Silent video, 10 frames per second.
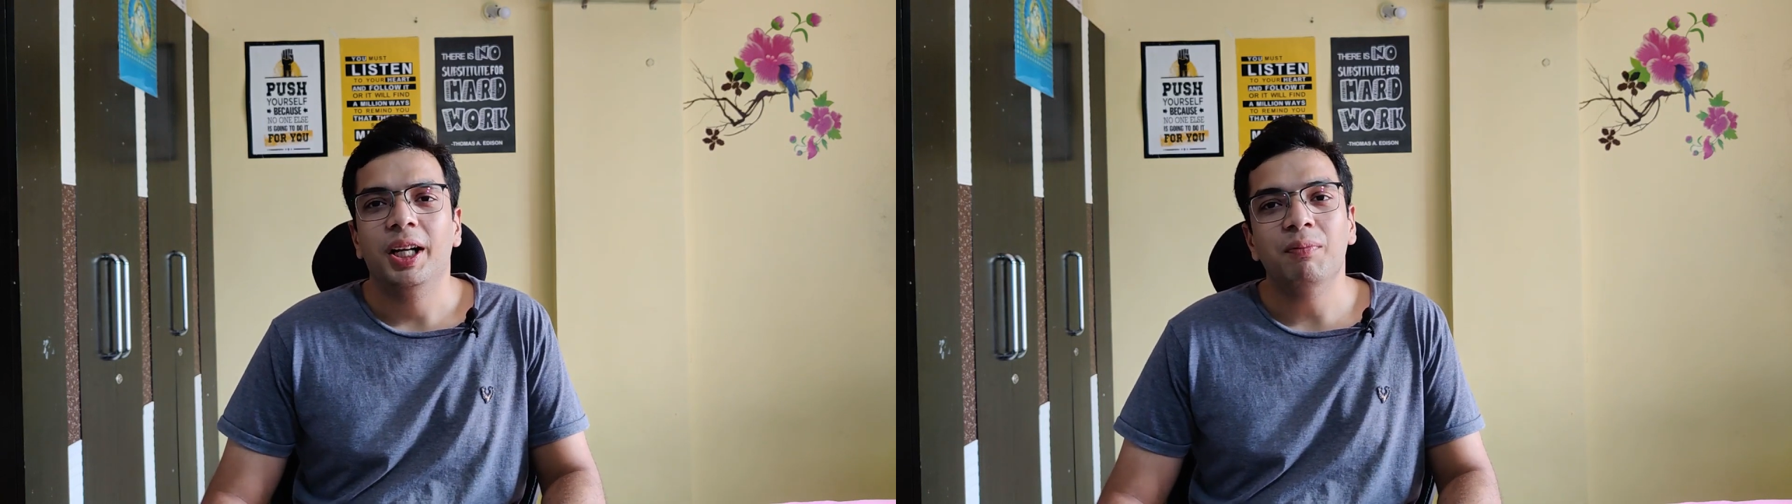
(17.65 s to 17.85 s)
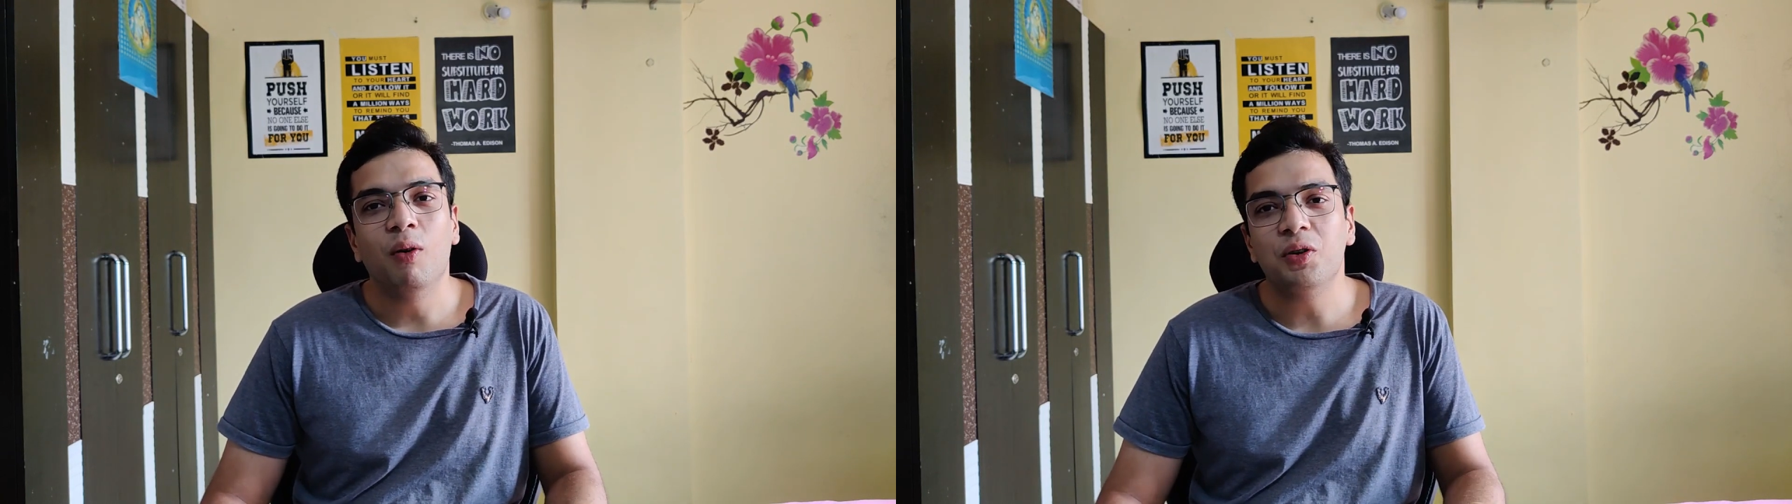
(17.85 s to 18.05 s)

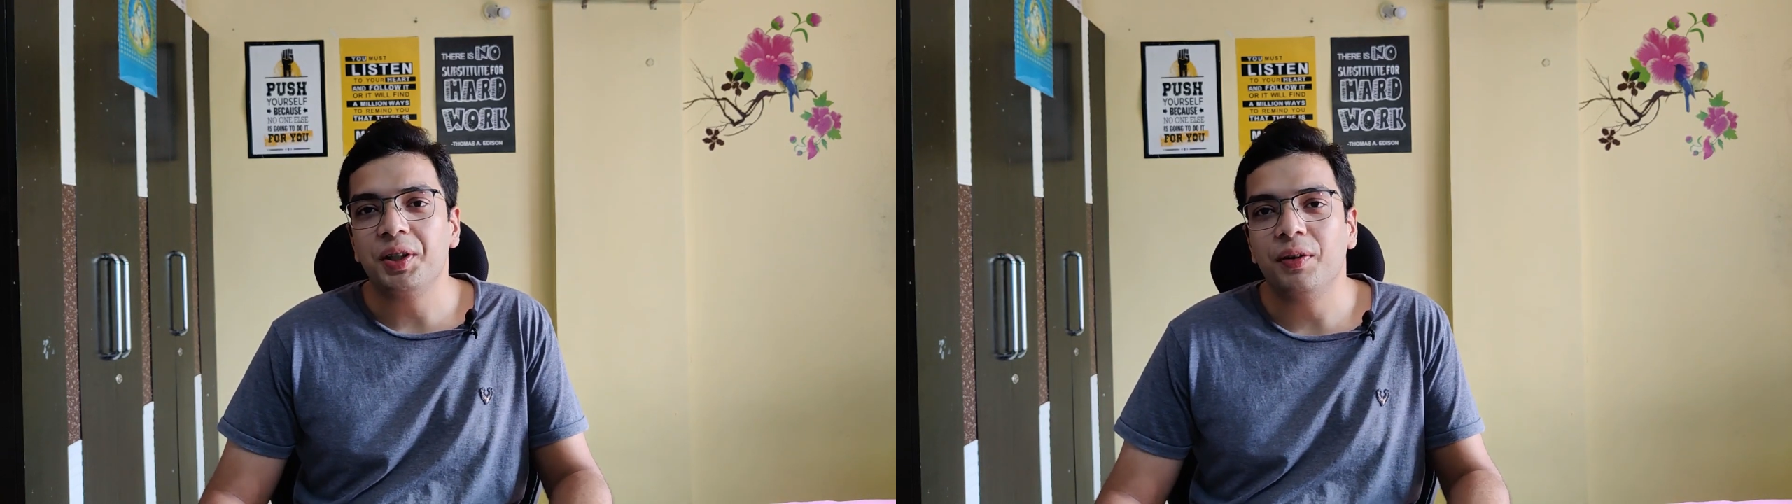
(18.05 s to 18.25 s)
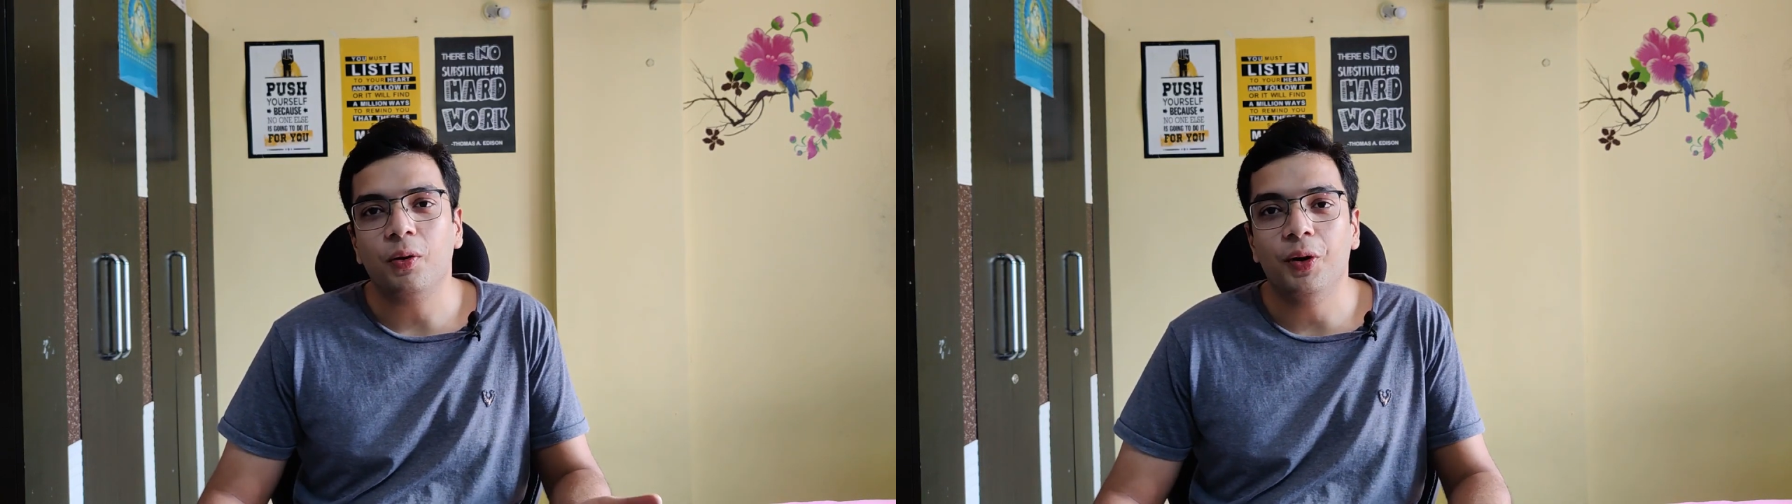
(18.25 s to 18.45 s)
In
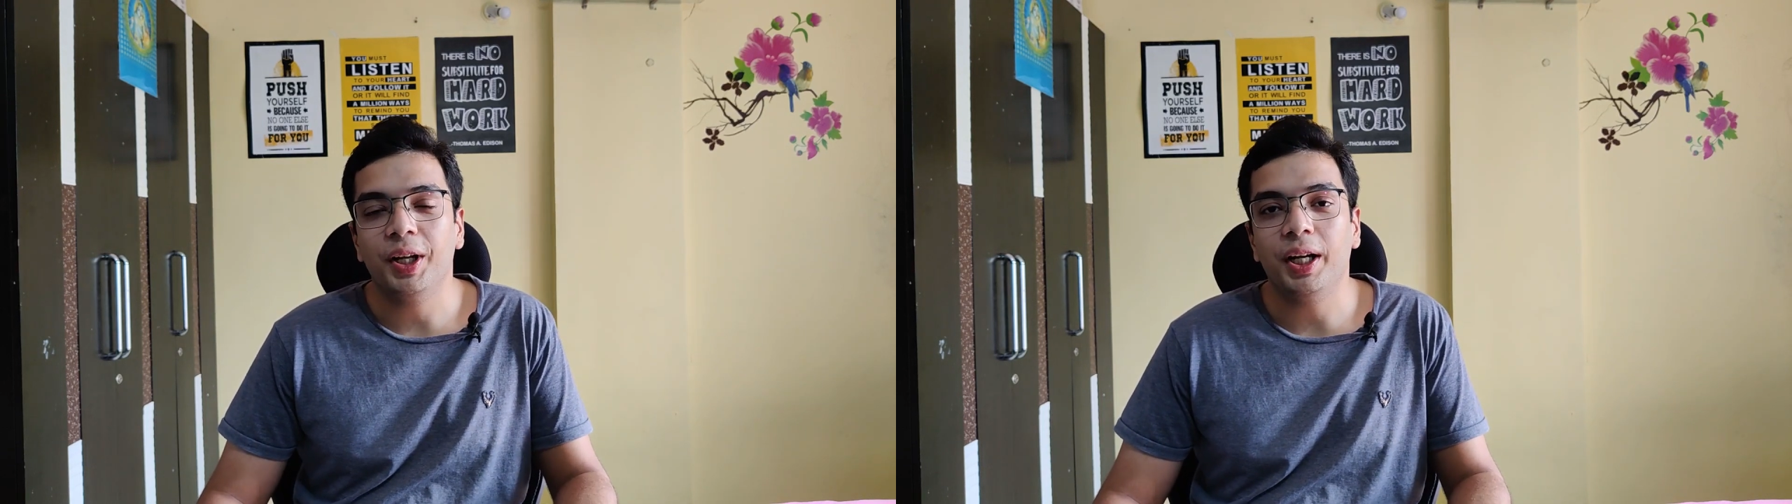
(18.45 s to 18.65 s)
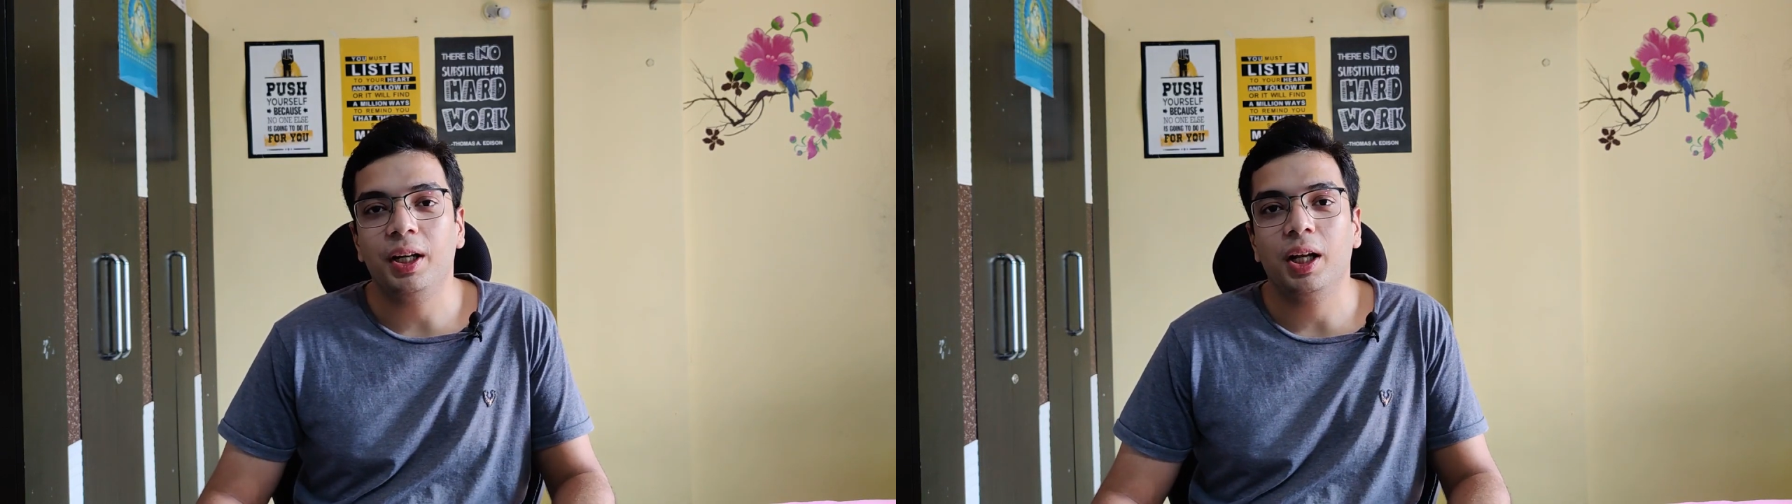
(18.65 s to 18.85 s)
most of the
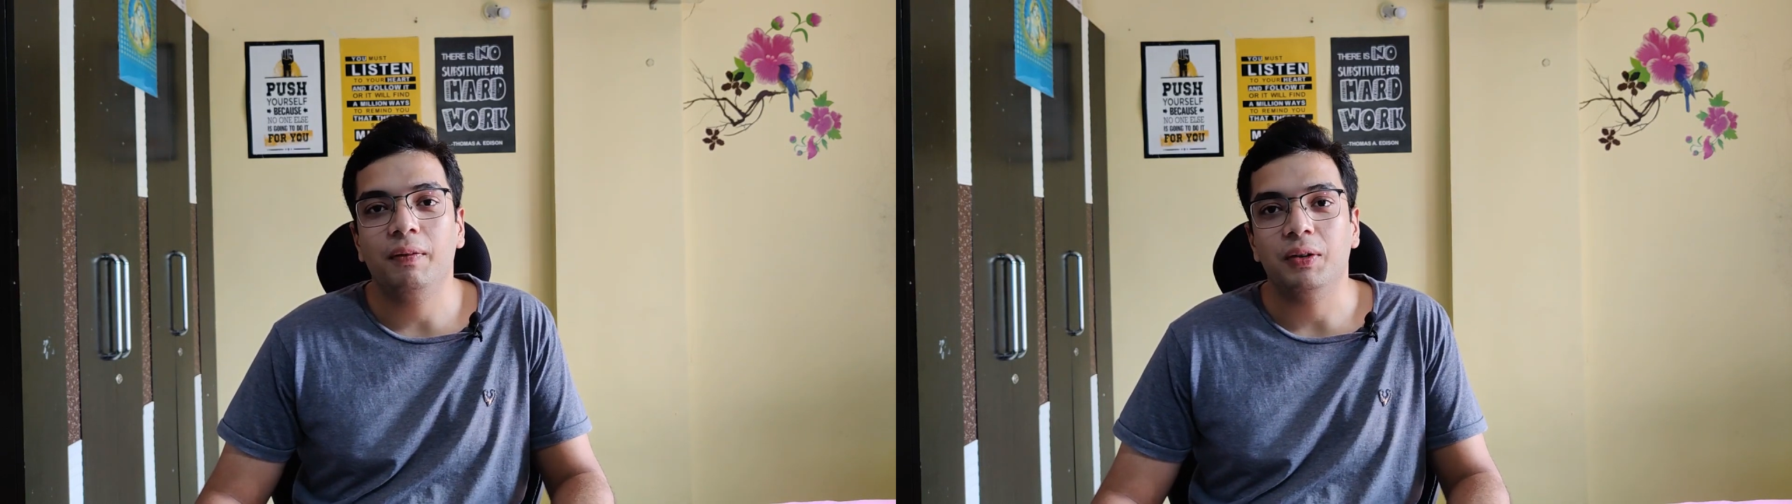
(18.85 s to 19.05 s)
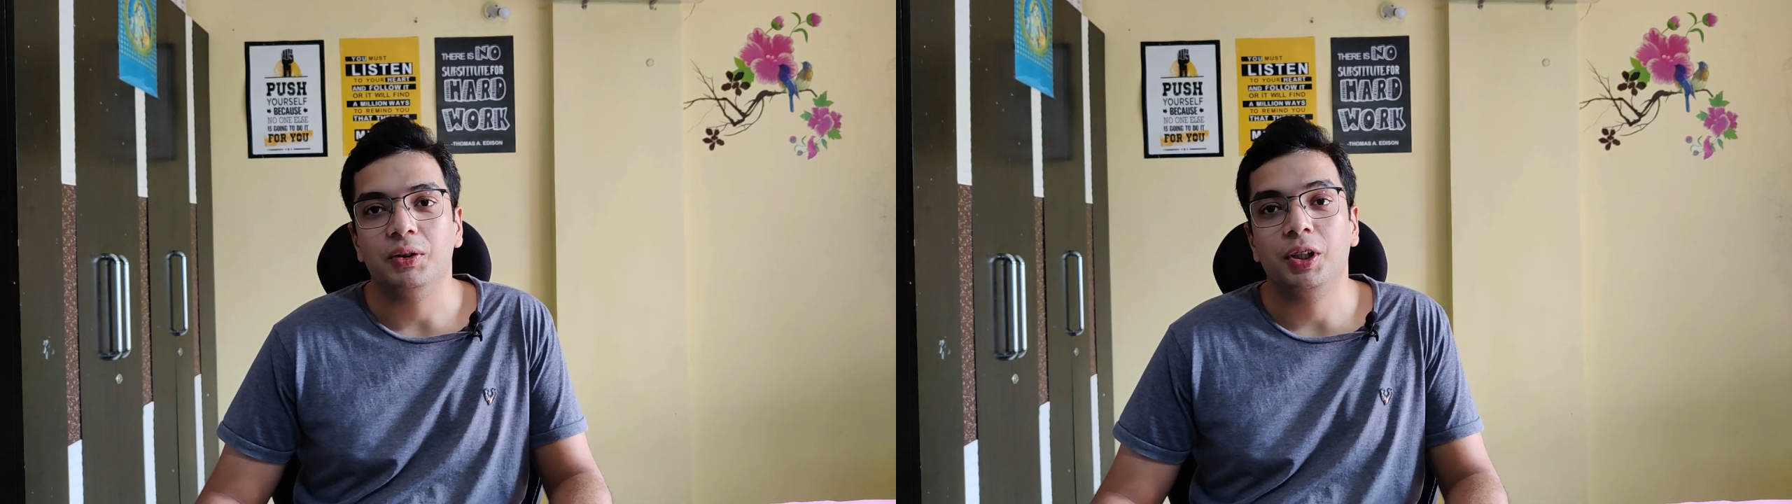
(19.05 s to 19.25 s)
coding
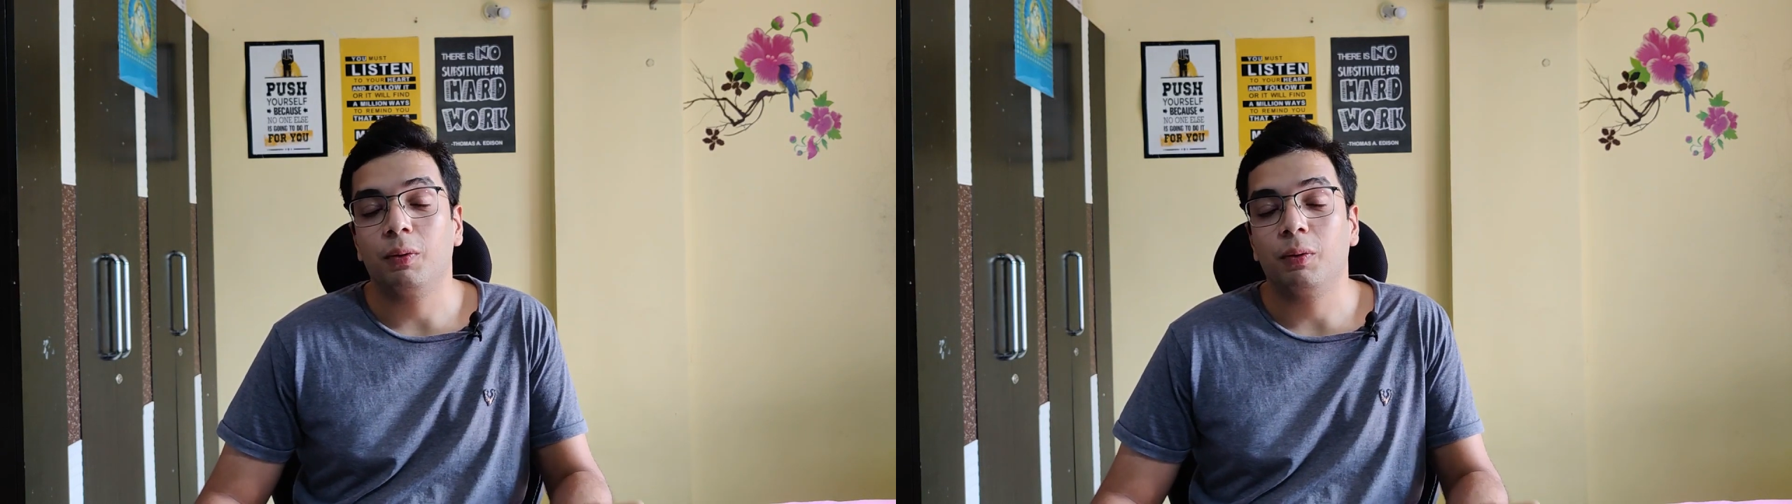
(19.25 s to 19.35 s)
interviews,